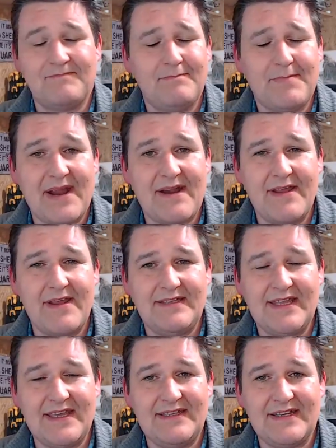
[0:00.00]
Barry
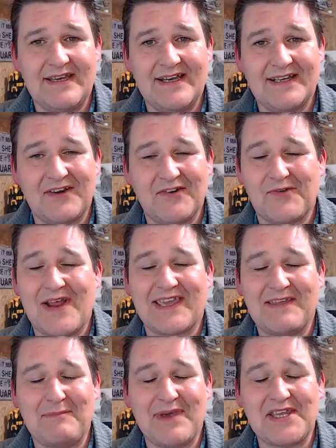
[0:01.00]
did a
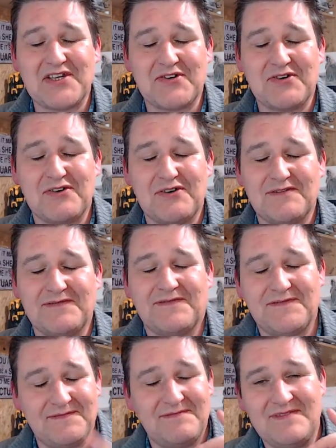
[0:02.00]
cracking picture
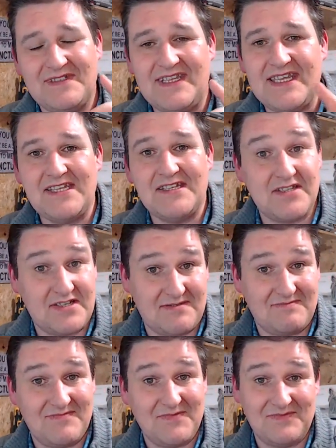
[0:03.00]
of Dean's
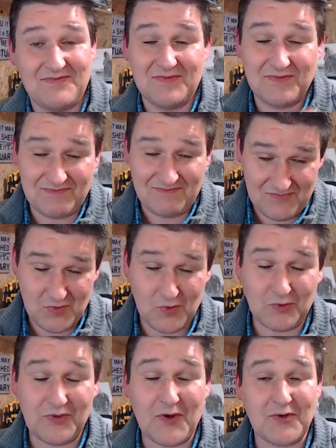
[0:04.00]

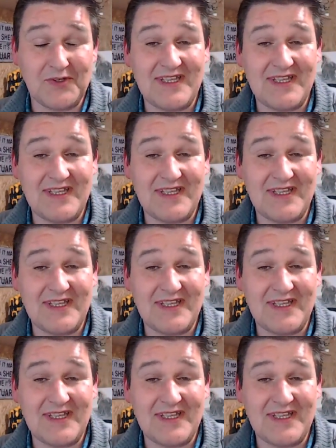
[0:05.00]
old dog,